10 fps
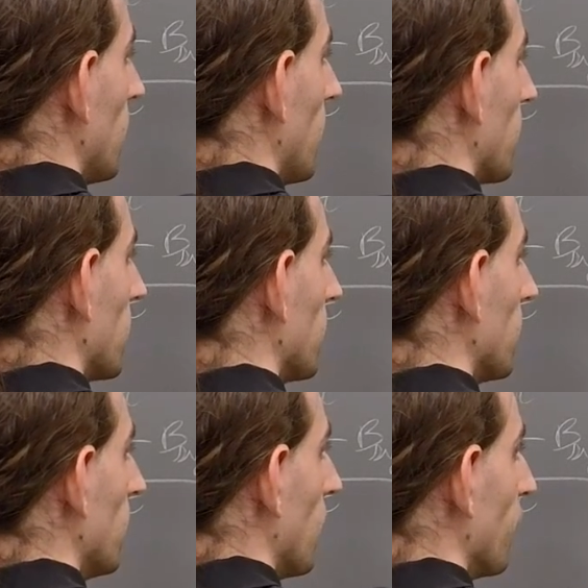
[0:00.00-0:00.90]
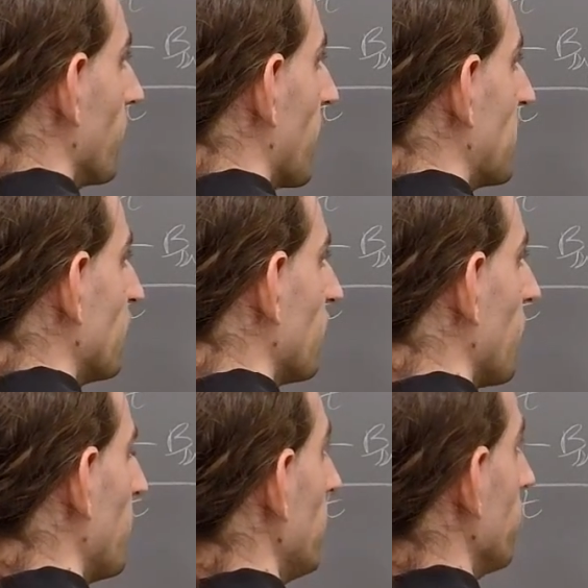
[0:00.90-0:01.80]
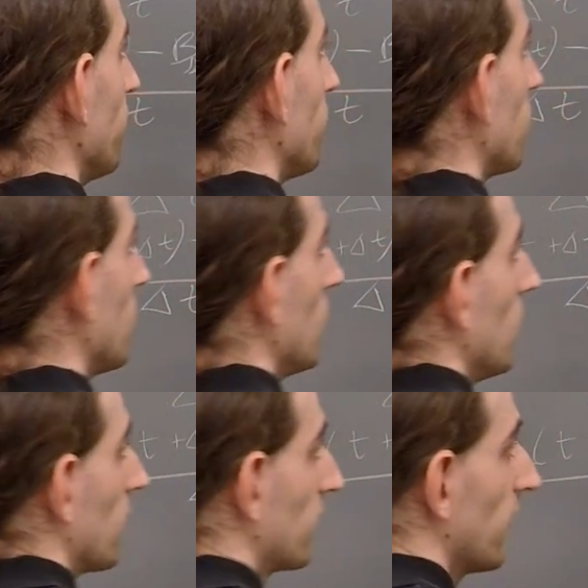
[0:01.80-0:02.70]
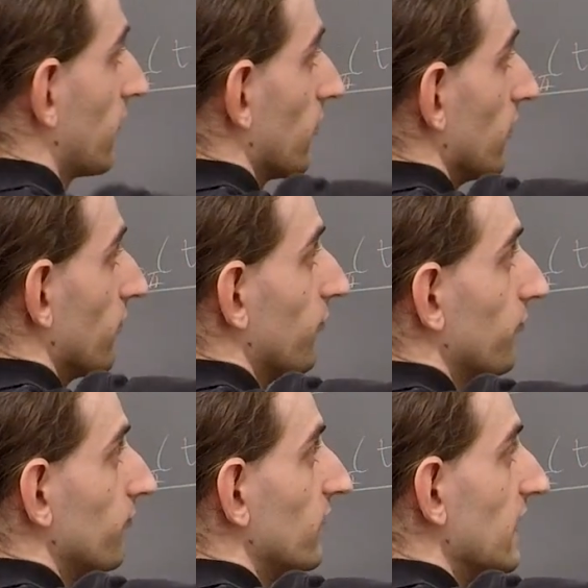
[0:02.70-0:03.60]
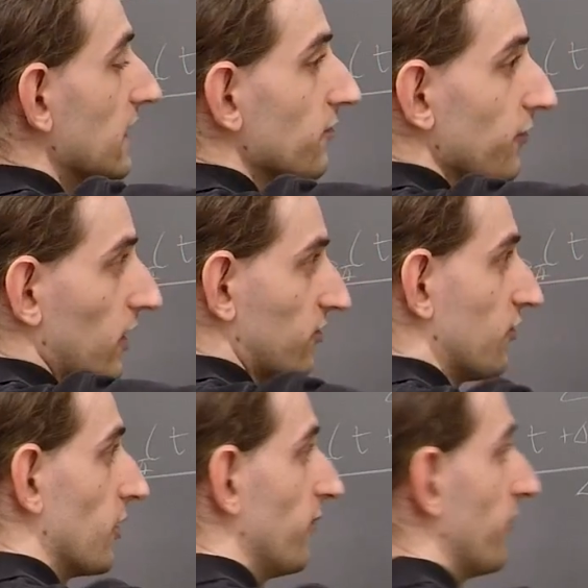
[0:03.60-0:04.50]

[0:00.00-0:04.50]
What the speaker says: I'm going to rearrange this a bit. Take the influx term